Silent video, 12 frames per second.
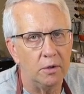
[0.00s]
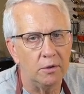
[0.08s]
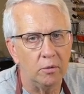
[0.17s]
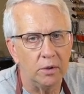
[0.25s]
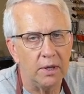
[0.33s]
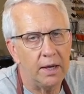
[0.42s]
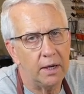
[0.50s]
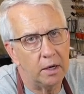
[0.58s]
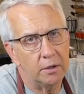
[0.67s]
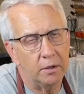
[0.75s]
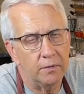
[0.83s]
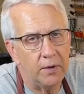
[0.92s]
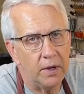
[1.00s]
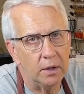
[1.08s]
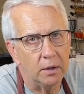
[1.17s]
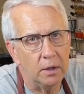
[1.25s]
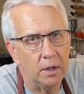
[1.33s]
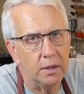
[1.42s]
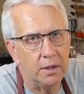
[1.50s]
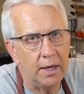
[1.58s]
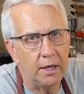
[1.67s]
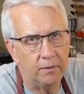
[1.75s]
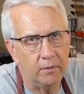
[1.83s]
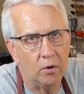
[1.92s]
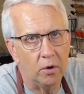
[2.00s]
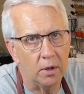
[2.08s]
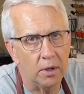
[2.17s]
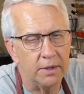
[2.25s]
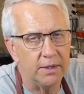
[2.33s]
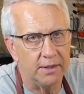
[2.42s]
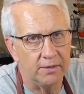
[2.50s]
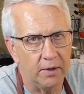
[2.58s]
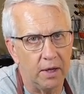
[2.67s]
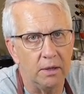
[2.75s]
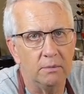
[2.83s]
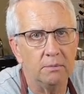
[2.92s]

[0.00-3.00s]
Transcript: So we'll take it out to the field and take it for a test flight.